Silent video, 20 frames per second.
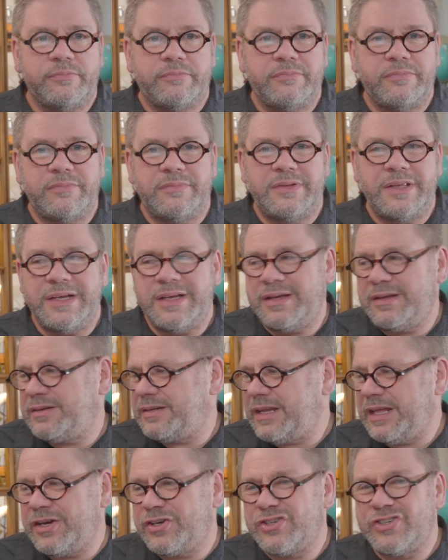they
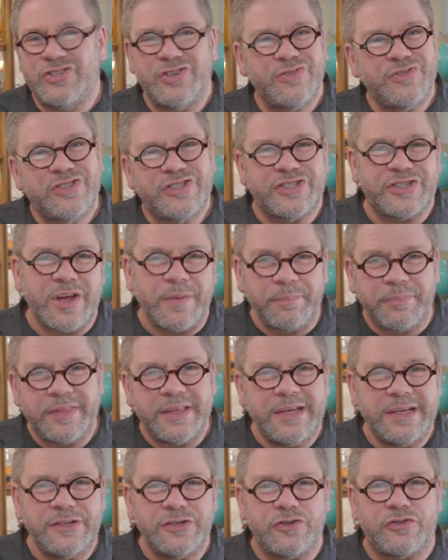needed to do
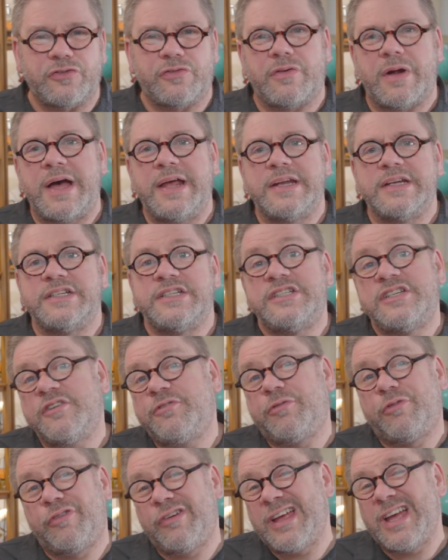something to try to
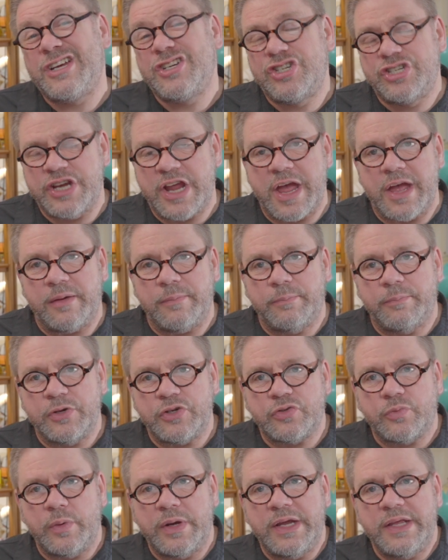differentiate
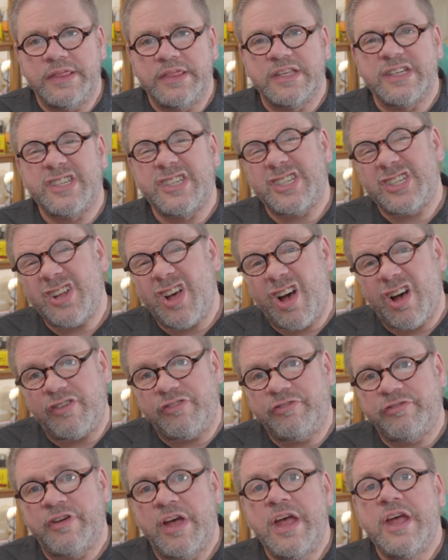between the
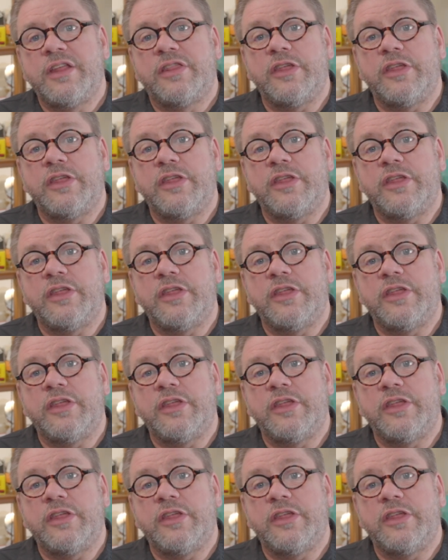stuff